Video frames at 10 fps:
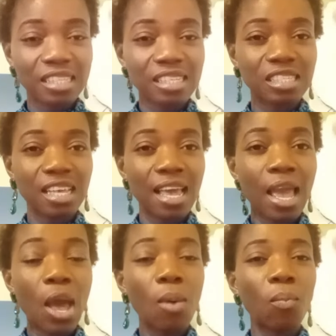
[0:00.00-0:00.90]
That is
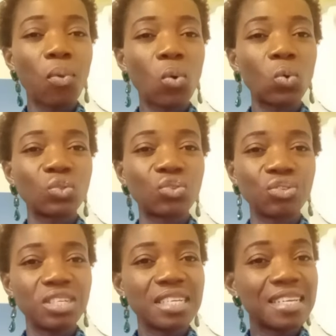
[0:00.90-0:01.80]
the
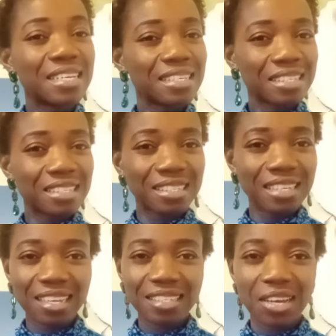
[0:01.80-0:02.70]
poultry
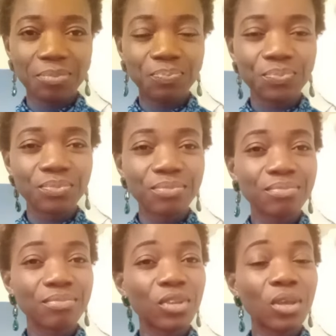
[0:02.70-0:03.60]
sector.
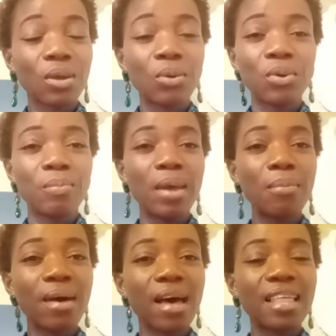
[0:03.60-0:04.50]

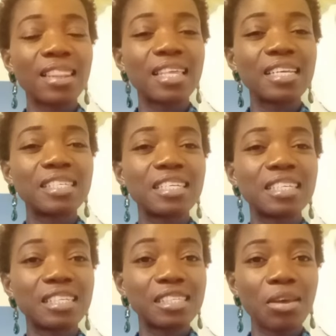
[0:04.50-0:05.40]
Remember, this
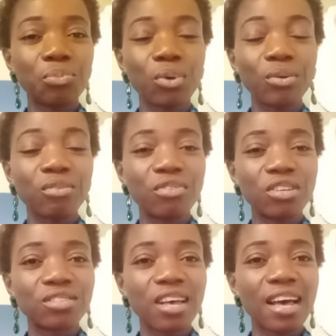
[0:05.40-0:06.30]
is a temporary
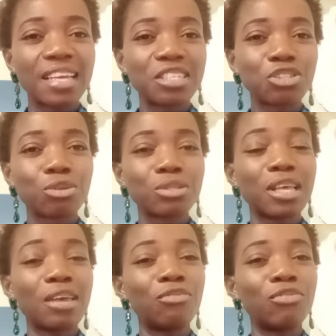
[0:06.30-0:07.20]
visa. It is
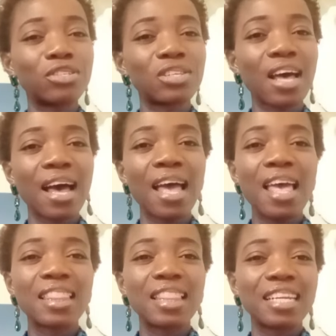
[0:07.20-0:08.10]
not a visa
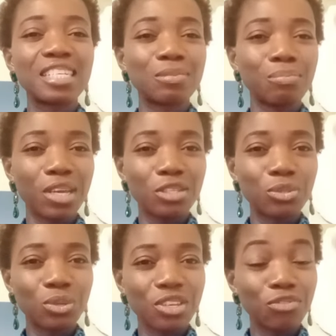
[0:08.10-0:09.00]
that is
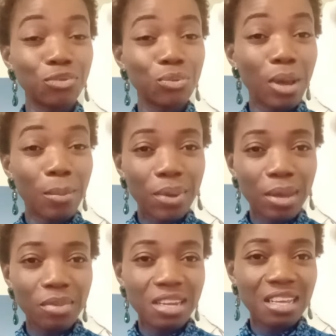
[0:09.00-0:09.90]
meant to give you a
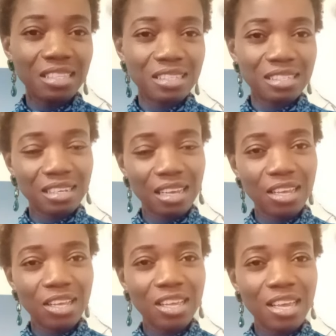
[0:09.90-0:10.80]
permanent stay.